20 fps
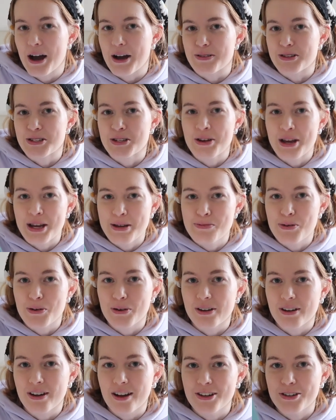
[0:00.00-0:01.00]
So he
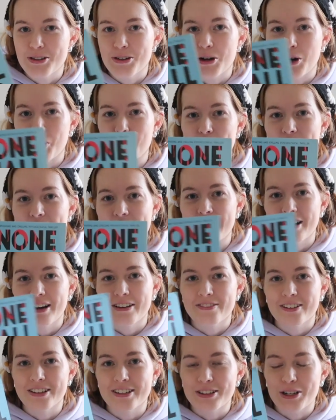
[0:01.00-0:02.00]
bought a new copy and then I
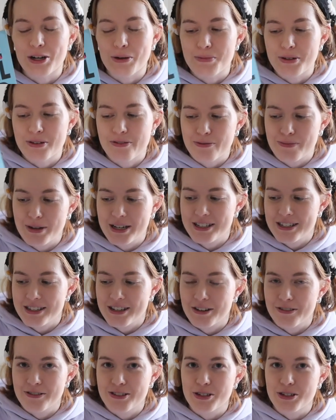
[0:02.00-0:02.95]
found a copy for myself.